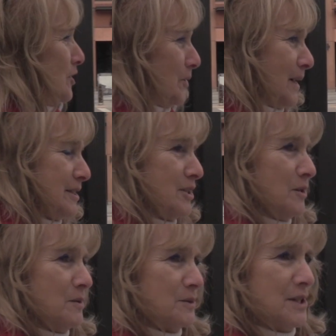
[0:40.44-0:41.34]
no, I
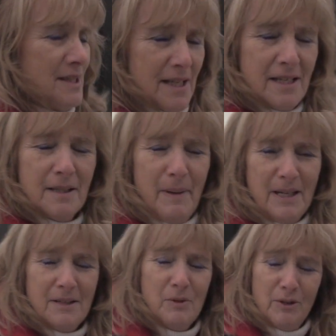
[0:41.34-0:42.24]
don't. Just gonna
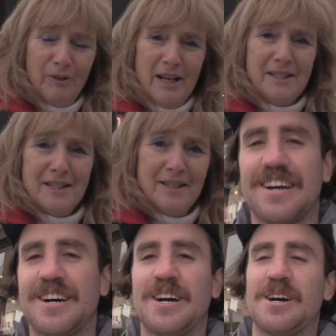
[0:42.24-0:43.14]
spend it with friends.
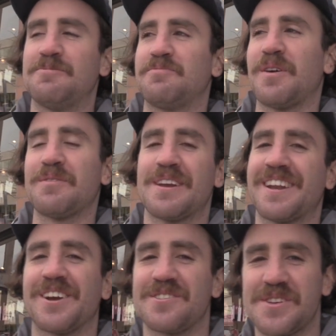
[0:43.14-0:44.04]
Um, probably gonna
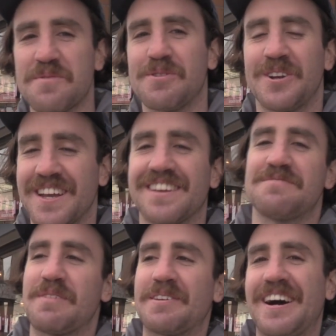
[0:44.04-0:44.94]
go snowboarding in
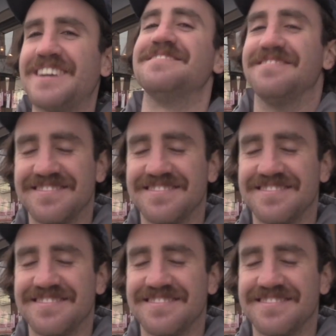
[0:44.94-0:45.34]
Big White.